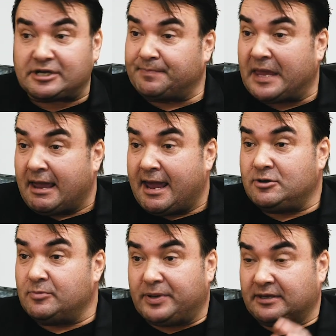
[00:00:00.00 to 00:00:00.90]
How
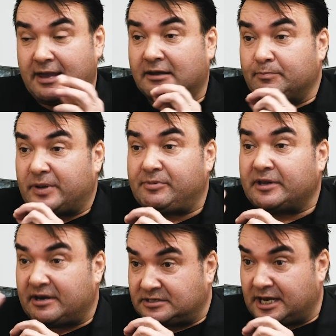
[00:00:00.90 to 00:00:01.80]
can people
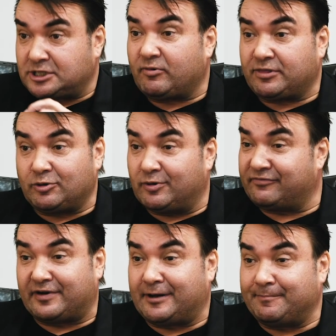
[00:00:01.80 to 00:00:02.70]
get in touch with you
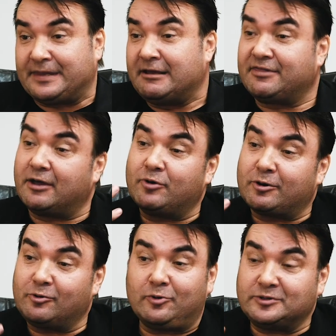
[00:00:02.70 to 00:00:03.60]
if they want
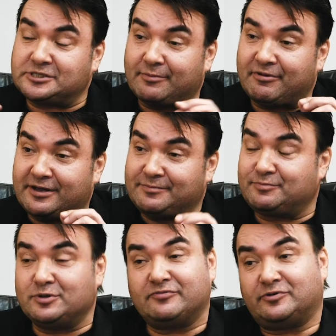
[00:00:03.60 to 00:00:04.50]
to learn some of that
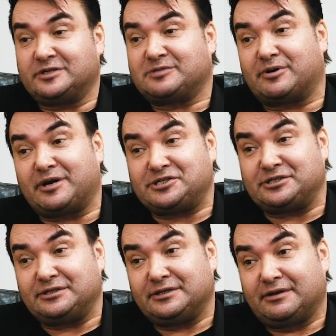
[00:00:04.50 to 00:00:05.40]
beautiful
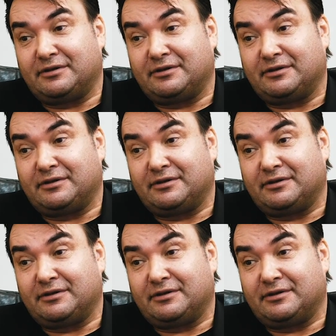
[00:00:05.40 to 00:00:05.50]
inspiration?